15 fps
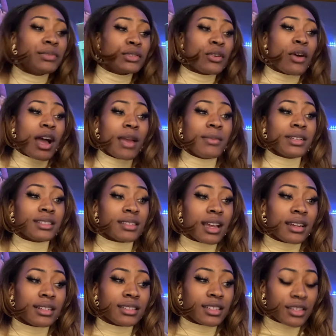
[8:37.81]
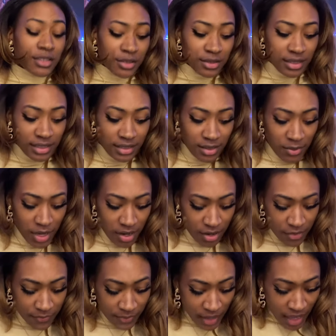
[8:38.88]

So I'm excited to use this tomorrow,